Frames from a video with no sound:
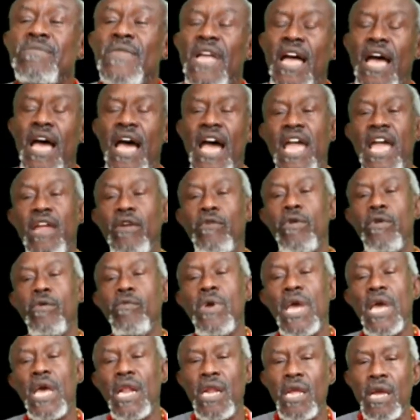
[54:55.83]
I agree
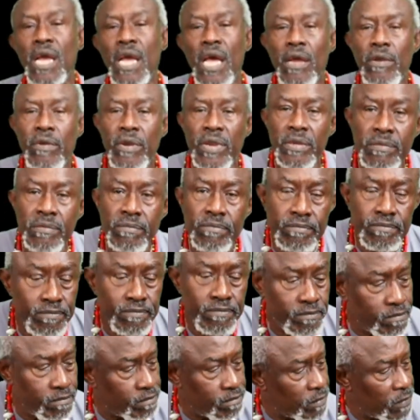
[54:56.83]
with Ellen Cochran.
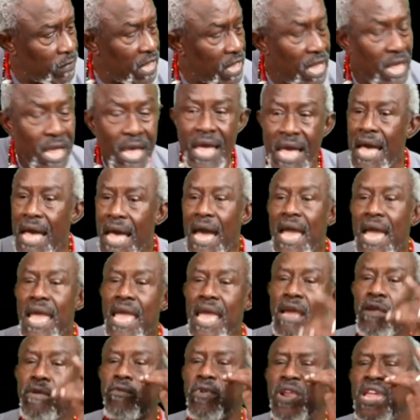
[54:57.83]
I
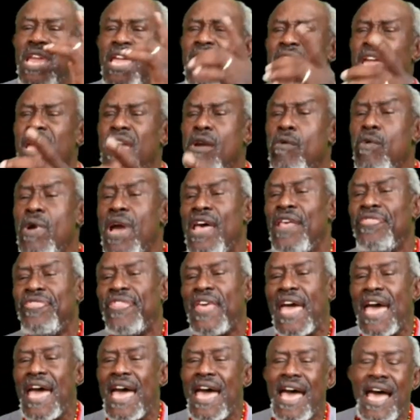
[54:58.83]
agree with
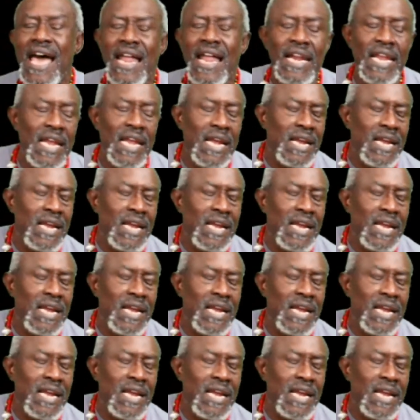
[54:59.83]
Ellen